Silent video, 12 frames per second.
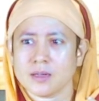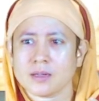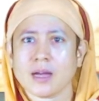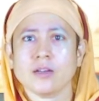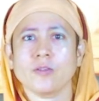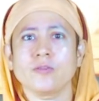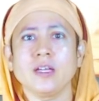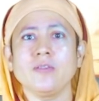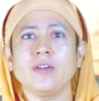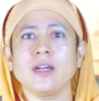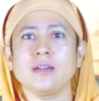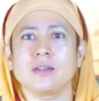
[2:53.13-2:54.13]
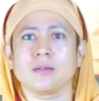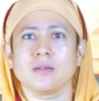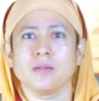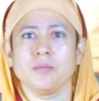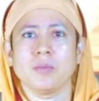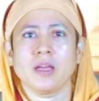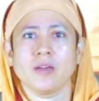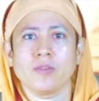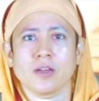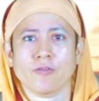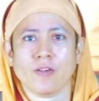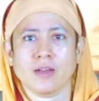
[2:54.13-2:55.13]
kind of deviant
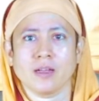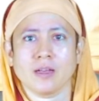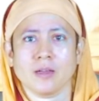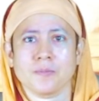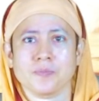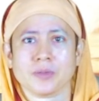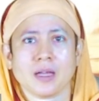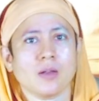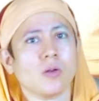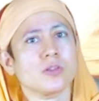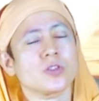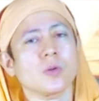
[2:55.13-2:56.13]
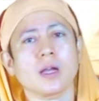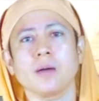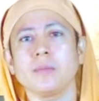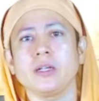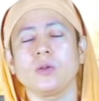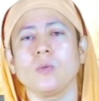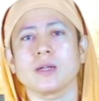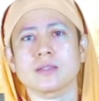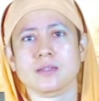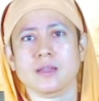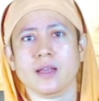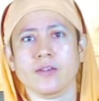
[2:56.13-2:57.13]
behavior finally can also come into
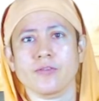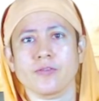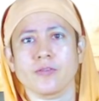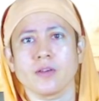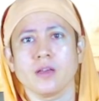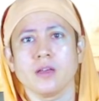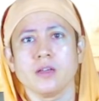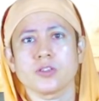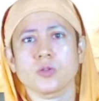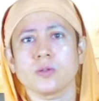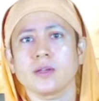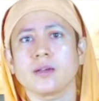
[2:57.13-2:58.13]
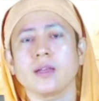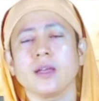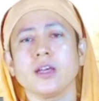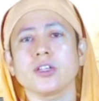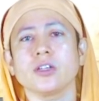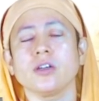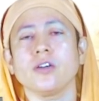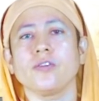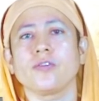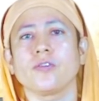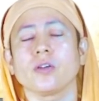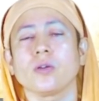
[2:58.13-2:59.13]
one's life. So the creation
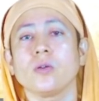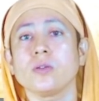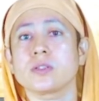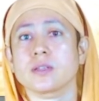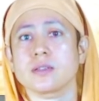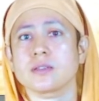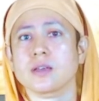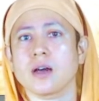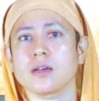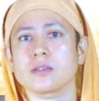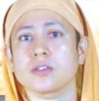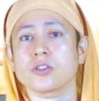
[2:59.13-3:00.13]
of good sanskars is